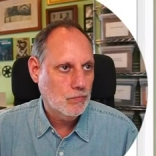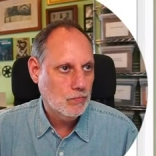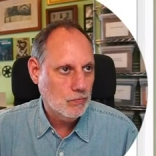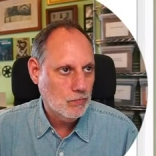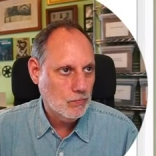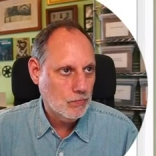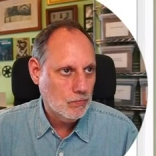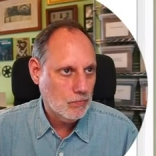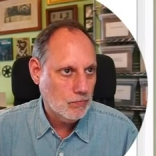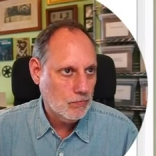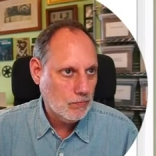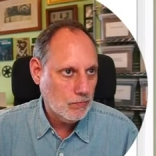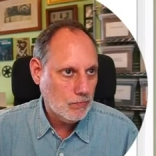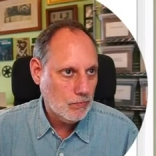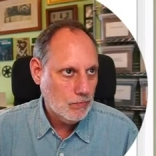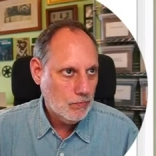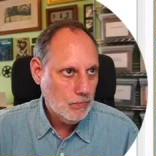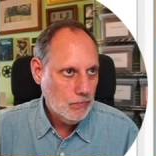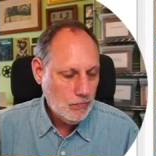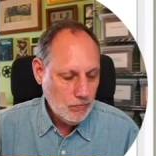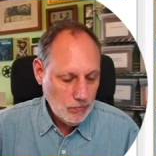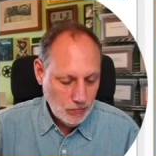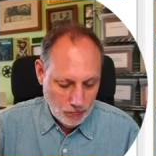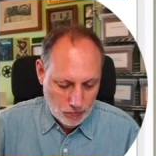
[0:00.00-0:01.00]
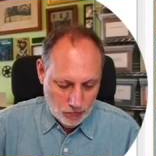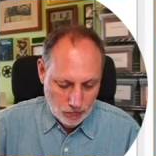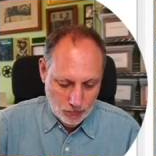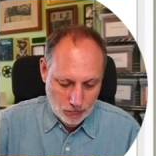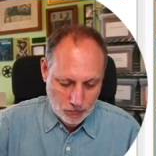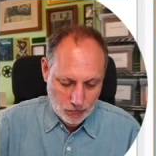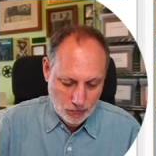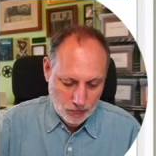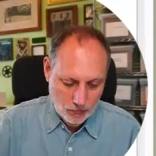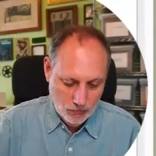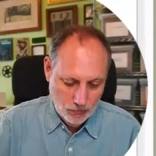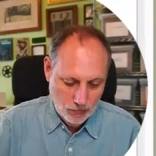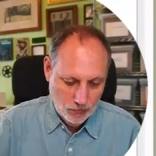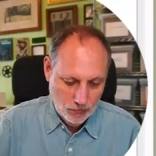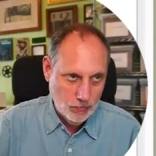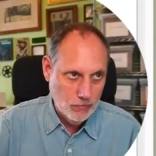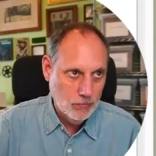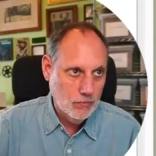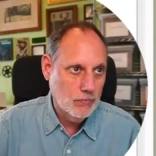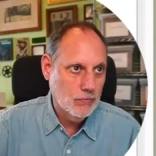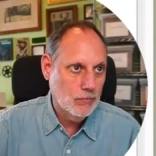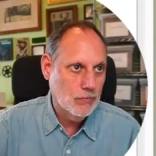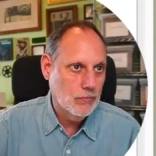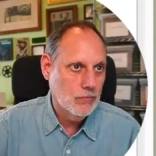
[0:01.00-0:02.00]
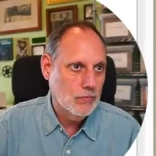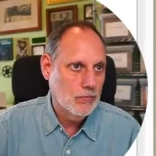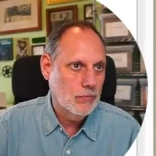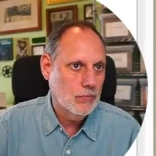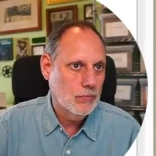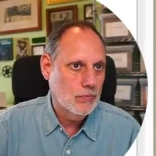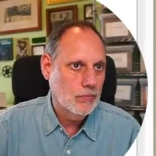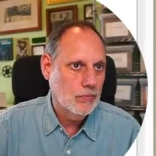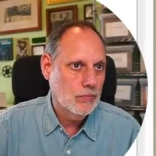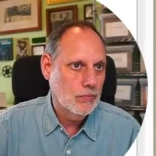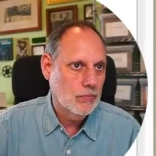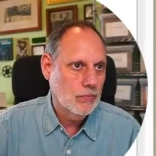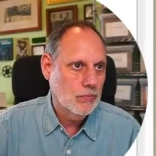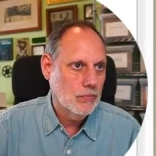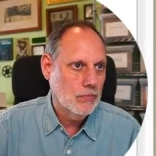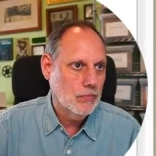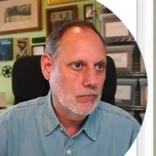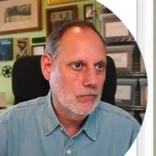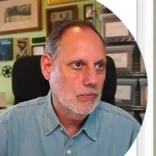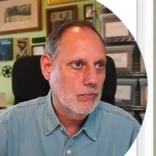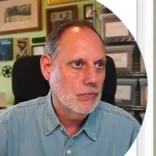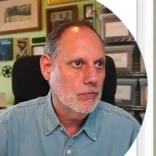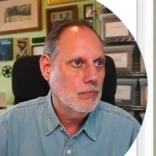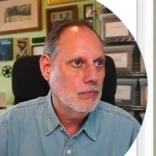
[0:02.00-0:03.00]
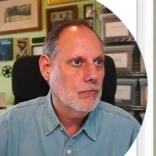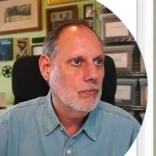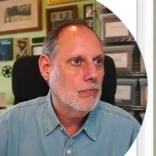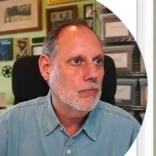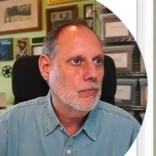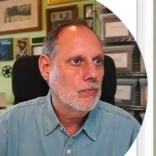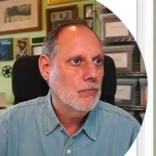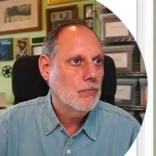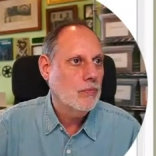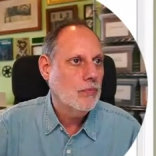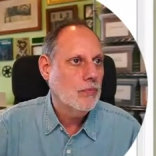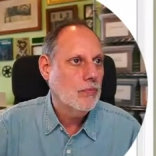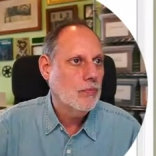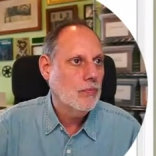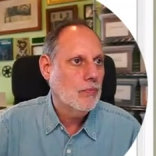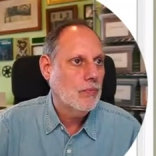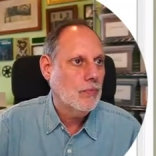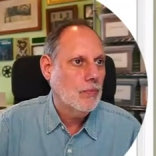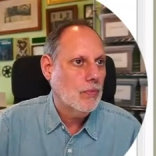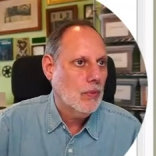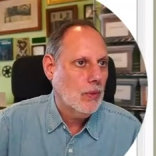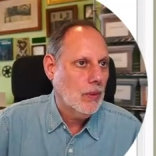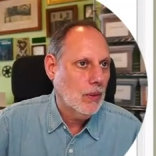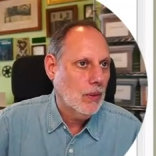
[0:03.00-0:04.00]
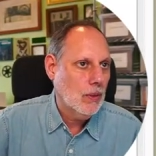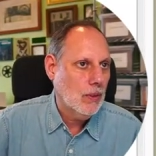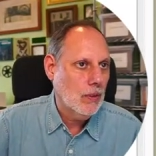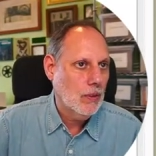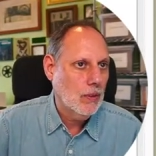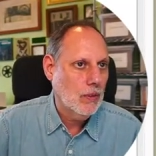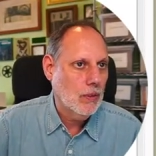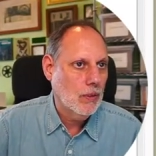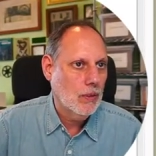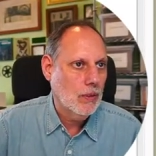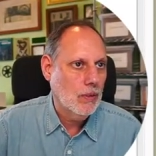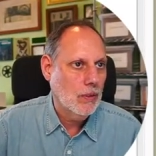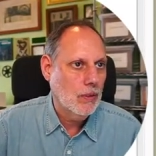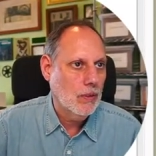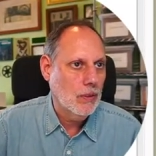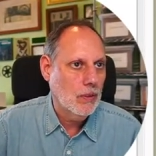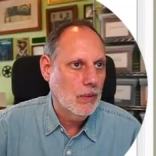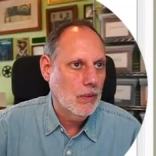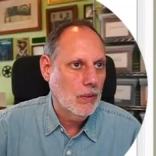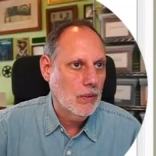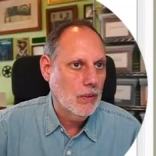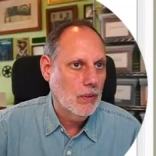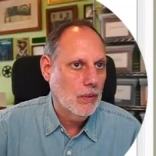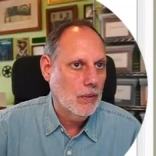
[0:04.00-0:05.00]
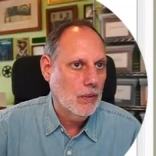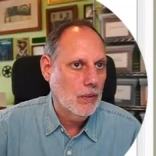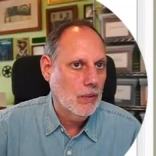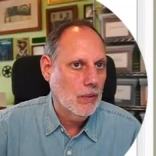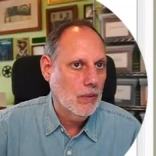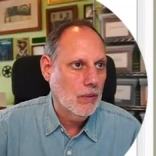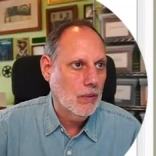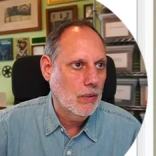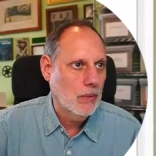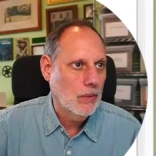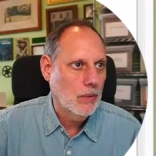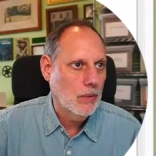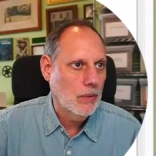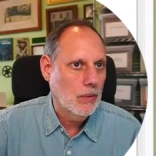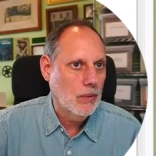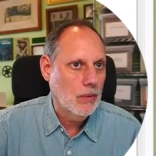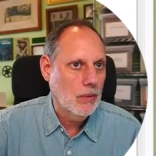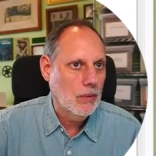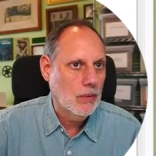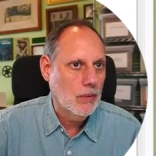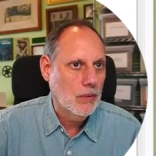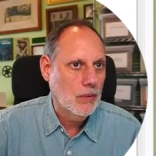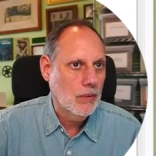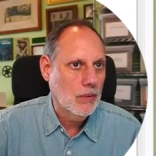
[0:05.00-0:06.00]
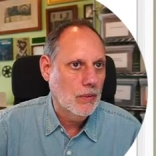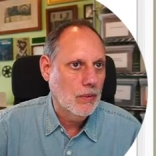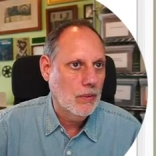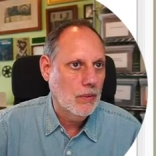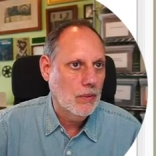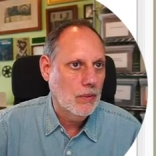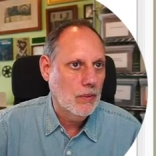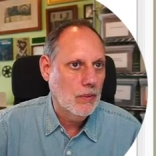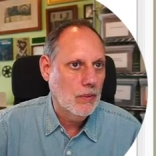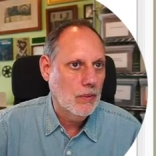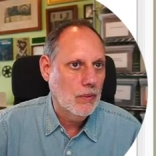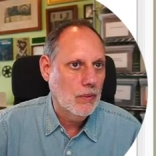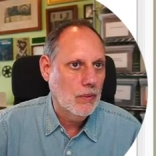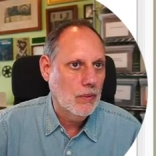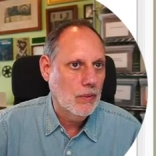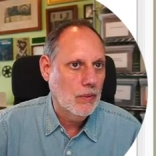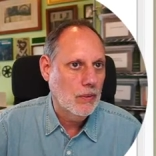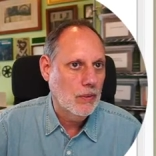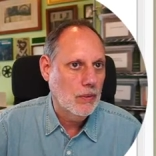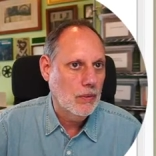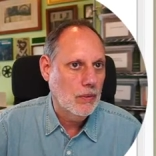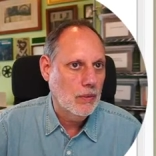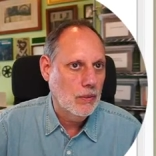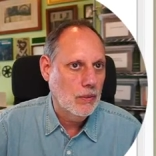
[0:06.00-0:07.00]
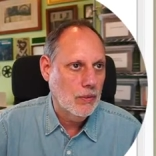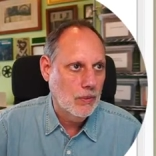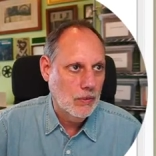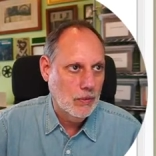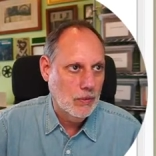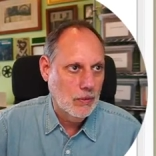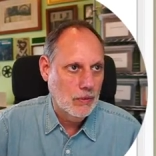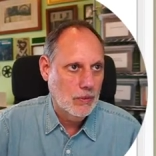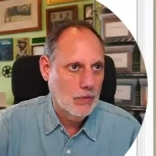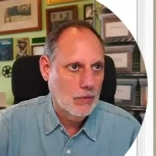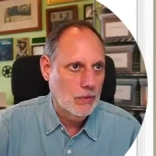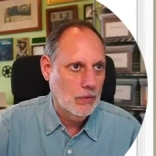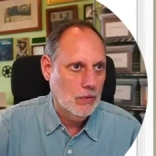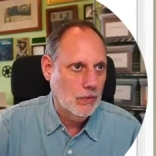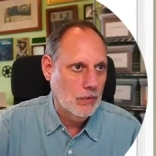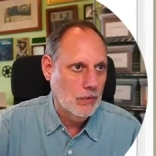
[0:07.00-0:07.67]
(silence)